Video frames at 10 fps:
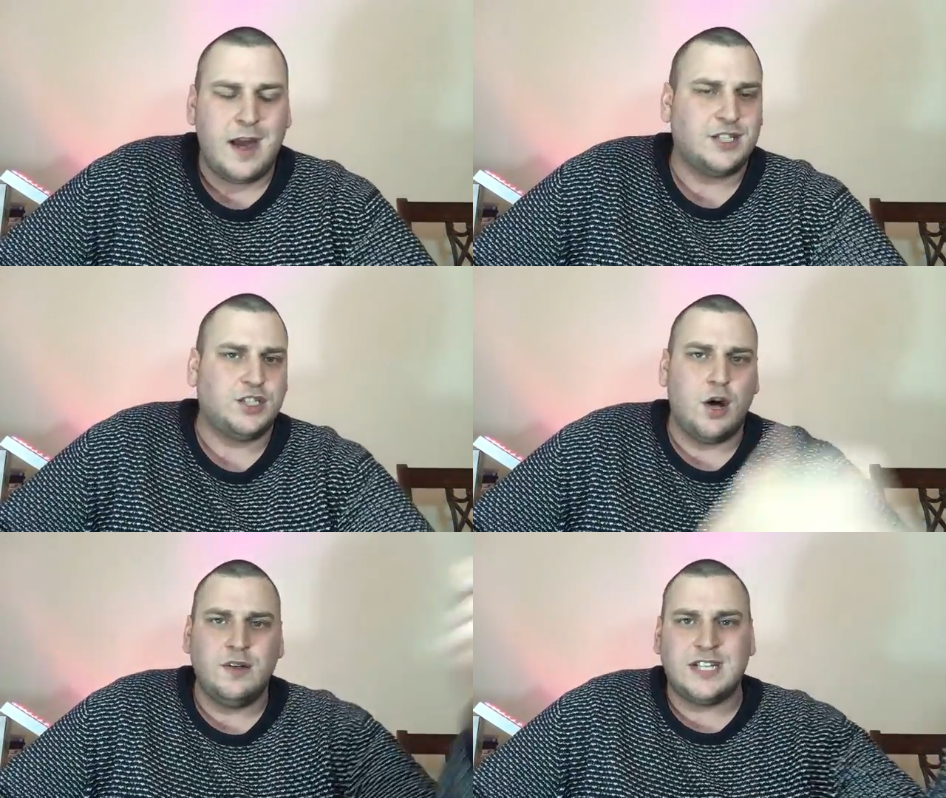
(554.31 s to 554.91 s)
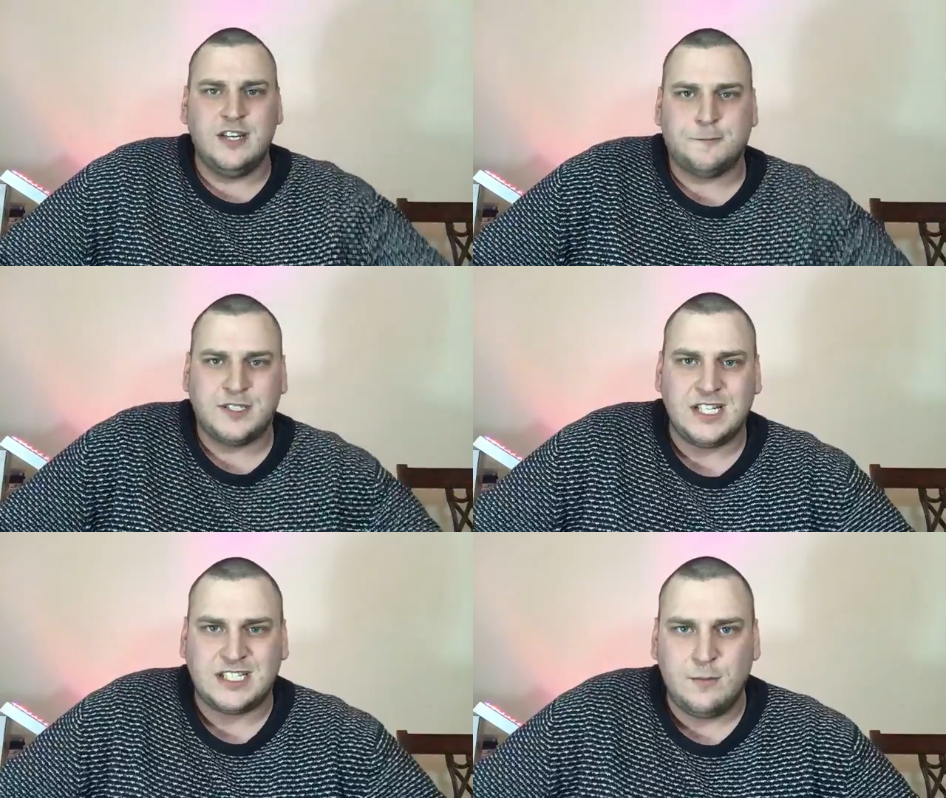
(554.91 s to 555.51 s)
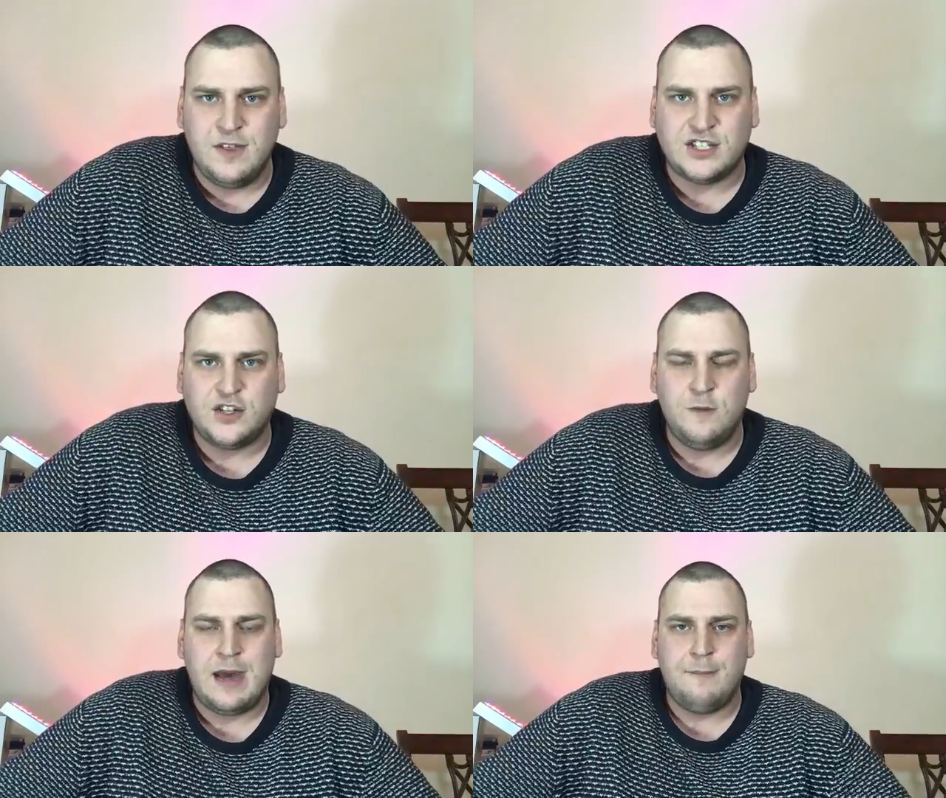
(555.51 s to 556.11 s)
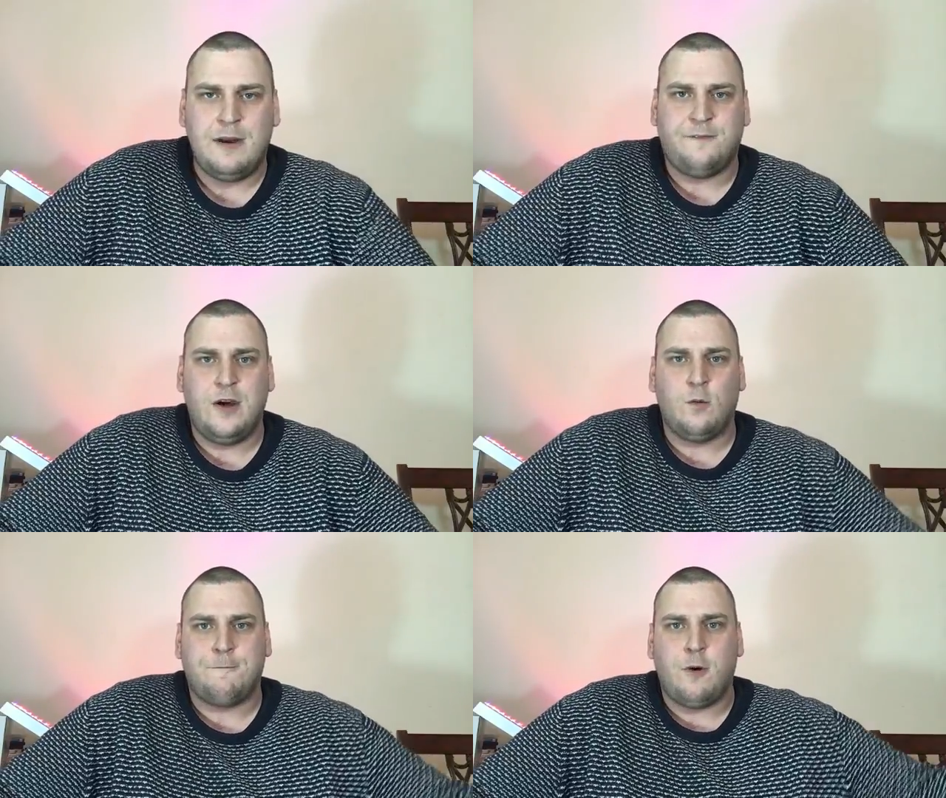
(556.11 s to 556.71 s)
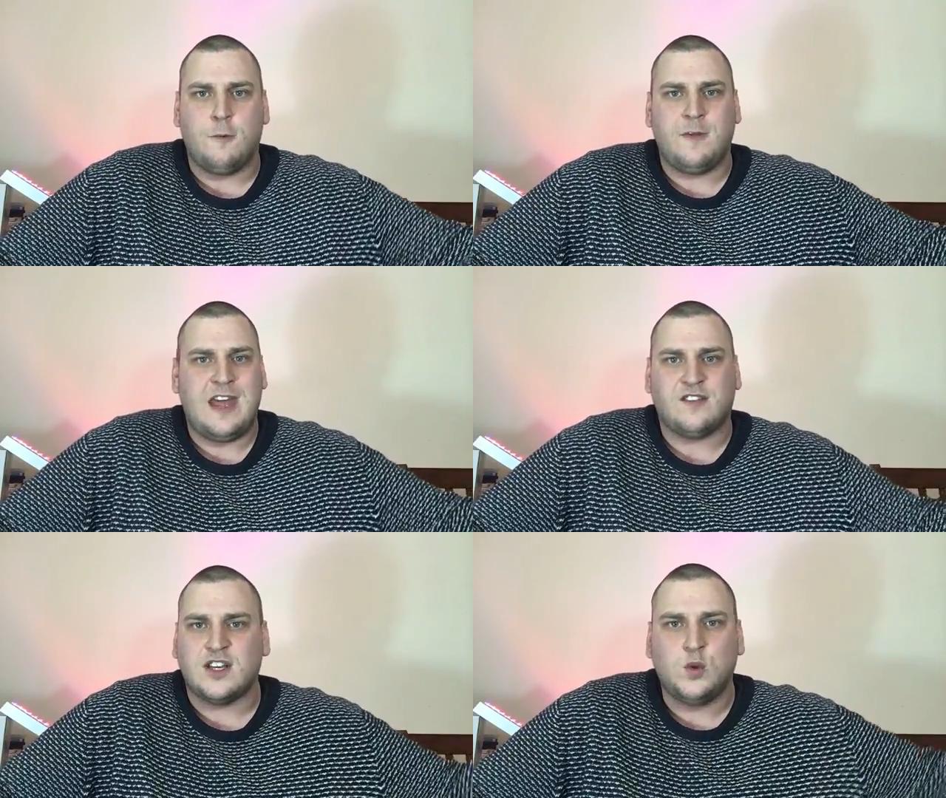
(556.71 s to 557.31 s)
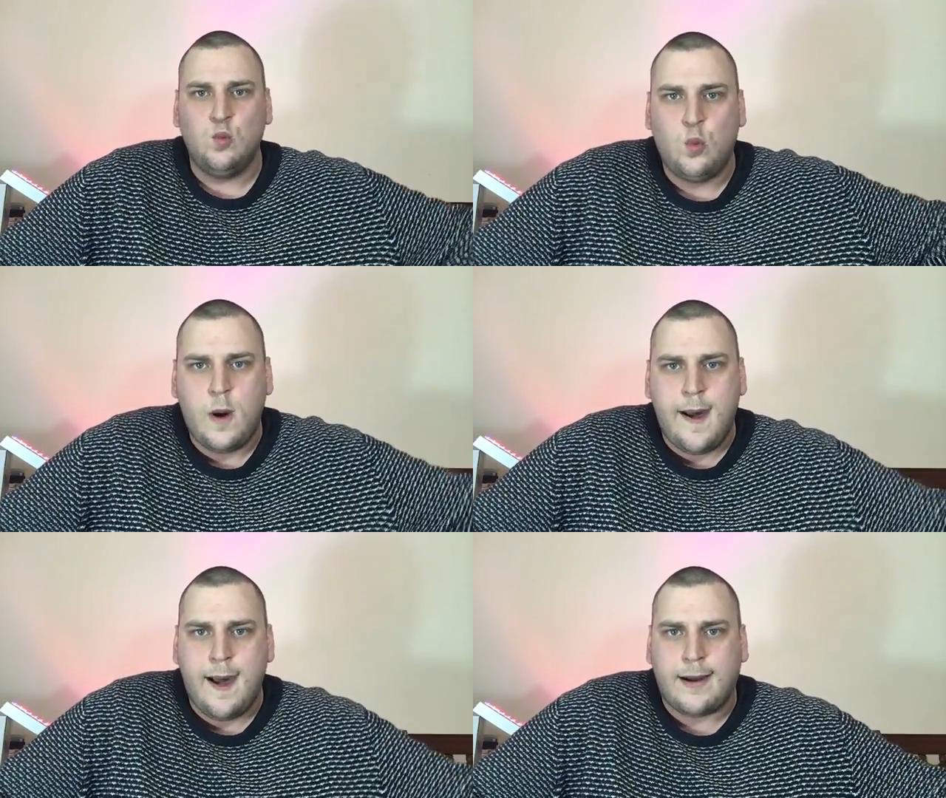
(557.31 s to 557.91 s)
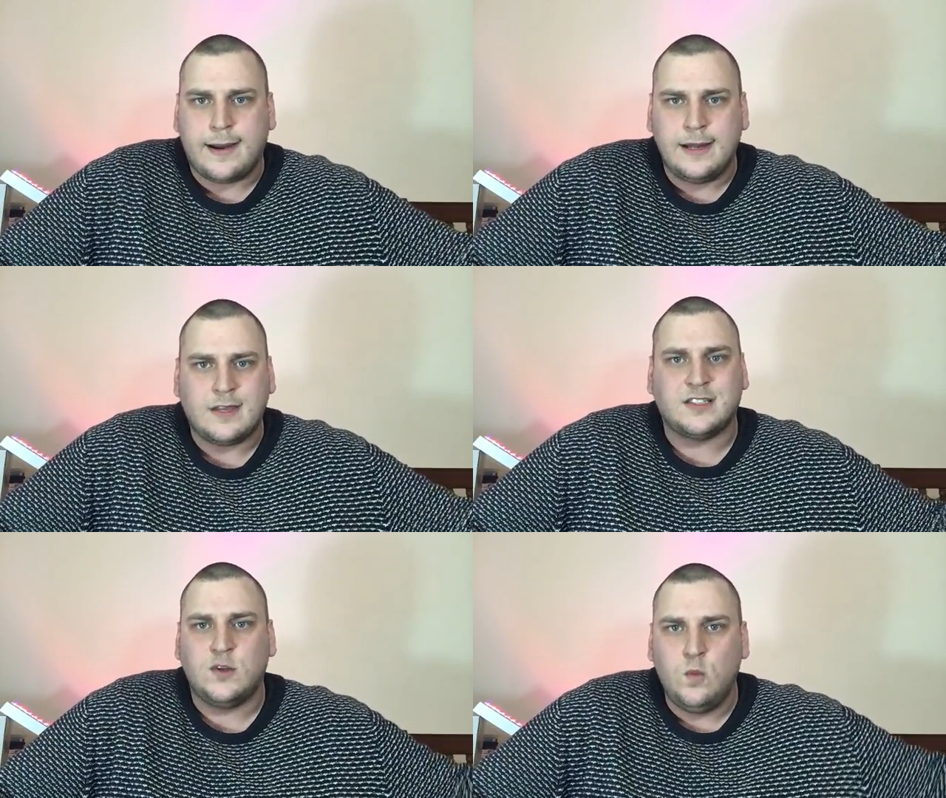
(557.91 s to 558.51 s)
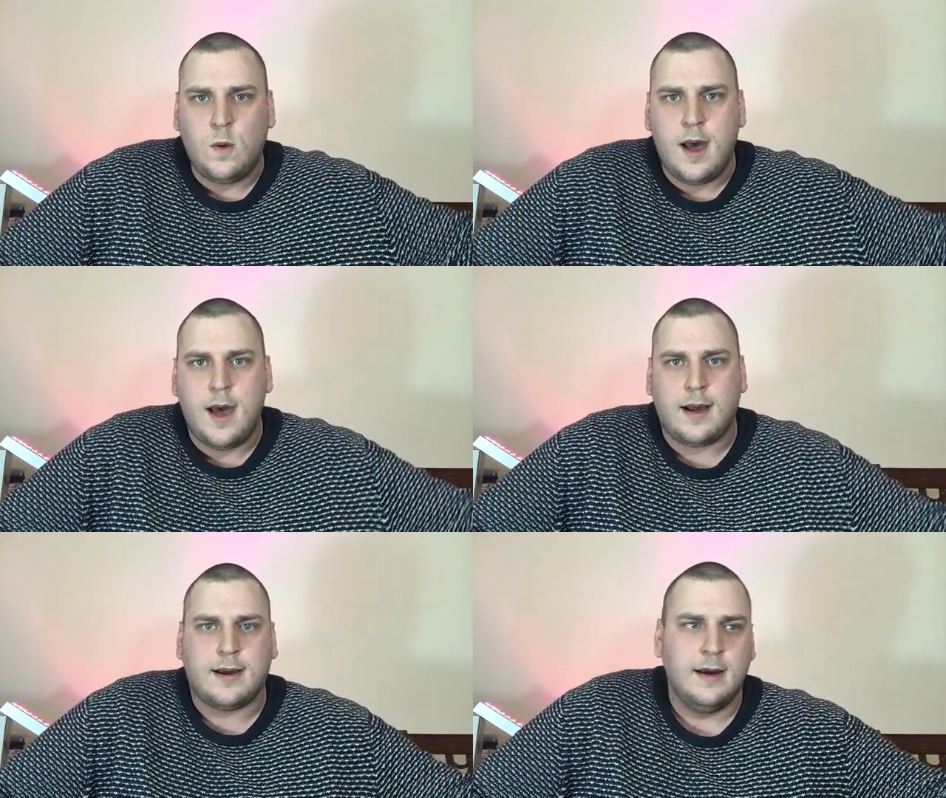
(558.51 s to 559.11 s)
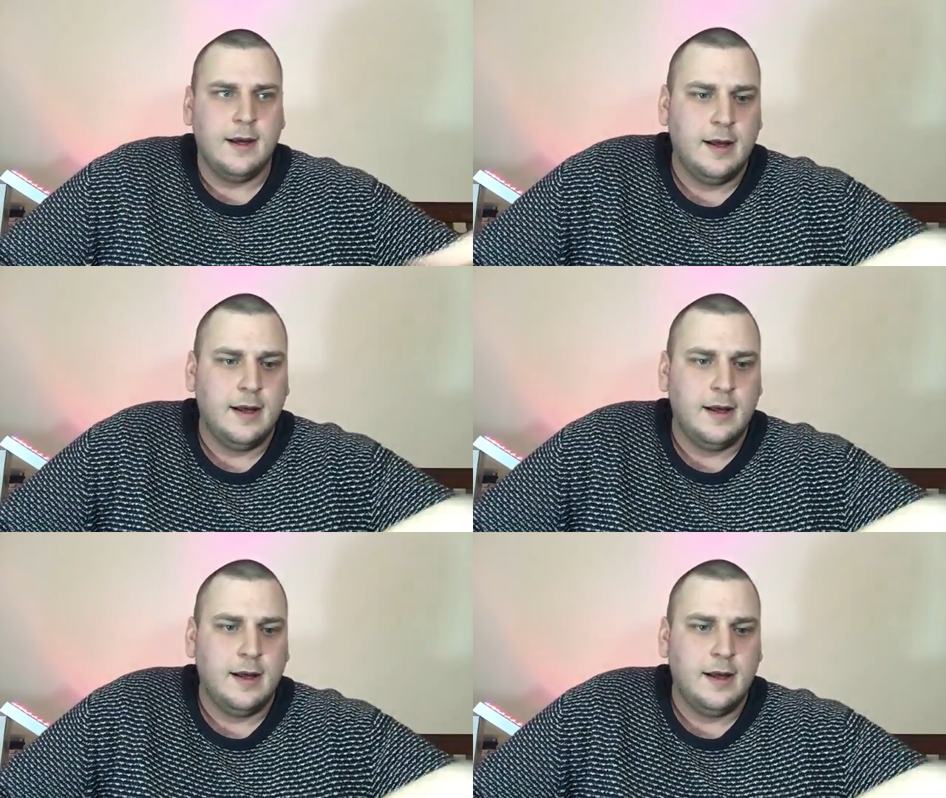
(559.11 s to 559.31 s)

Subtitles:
It's Jose who's persisting with his two-man midfield with Pogba there. It doesn't work. It doesn't work.